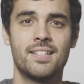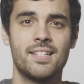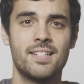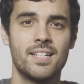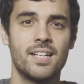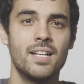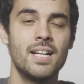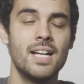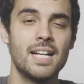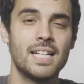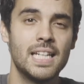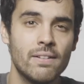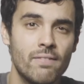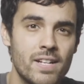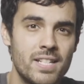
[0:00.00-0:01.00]
and to
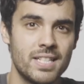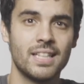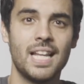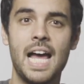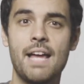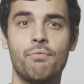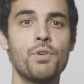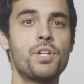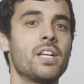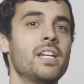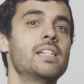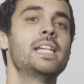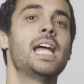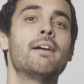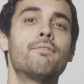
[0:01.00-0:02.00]
give us a life we could
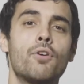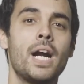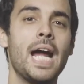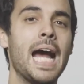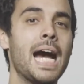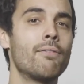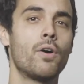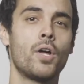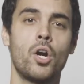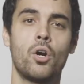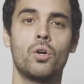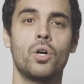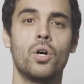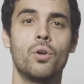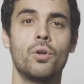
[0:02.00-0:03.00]
never have on our
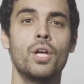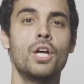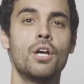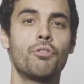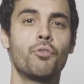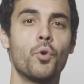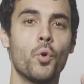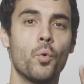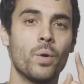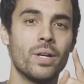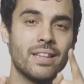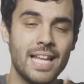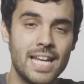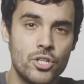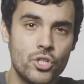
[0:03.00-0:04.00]
own through a
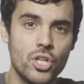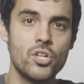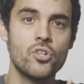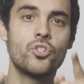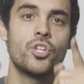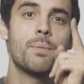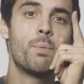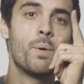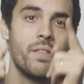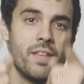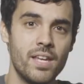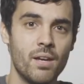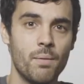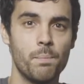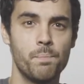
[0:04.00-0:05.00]
relationship with
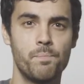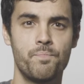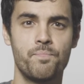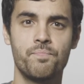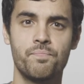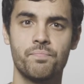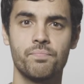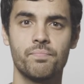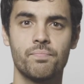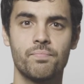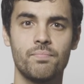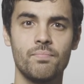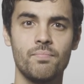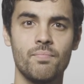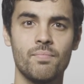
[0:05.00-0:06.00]
him.
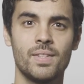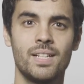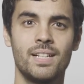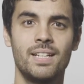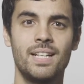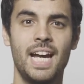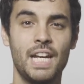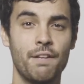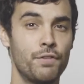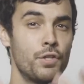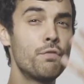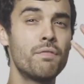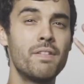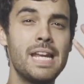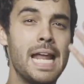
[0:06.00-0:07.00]
And if
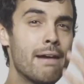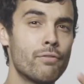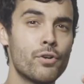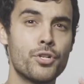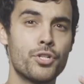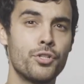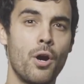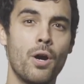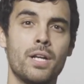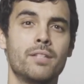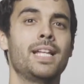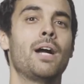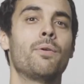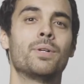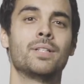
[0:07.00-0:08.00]
you've never started
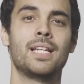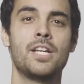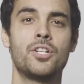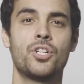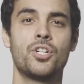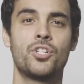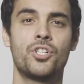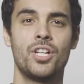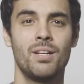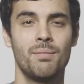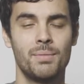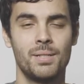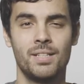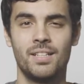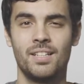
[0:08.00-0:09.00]
that relationship,
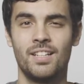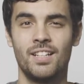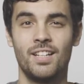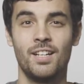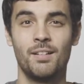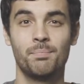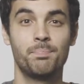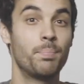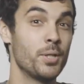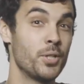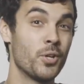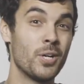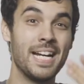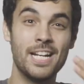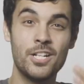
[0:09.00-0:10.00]
but
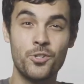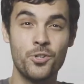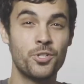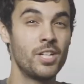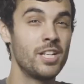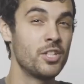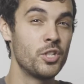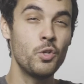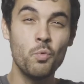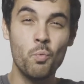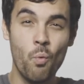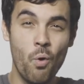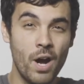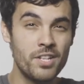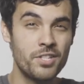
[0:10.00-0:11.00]
you're interested and you
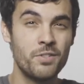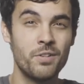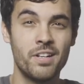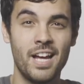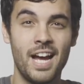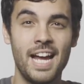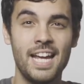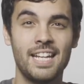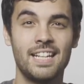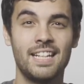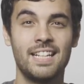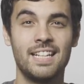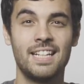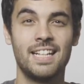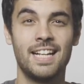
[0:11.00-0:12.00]
want to tonight,
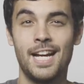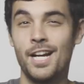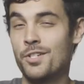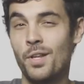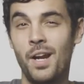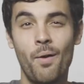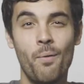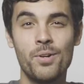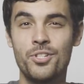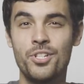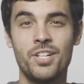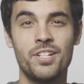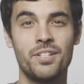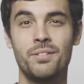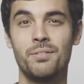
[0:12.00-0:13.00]
here's what I want you
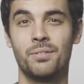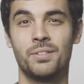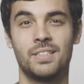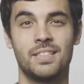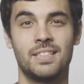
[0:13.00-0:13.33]
to do.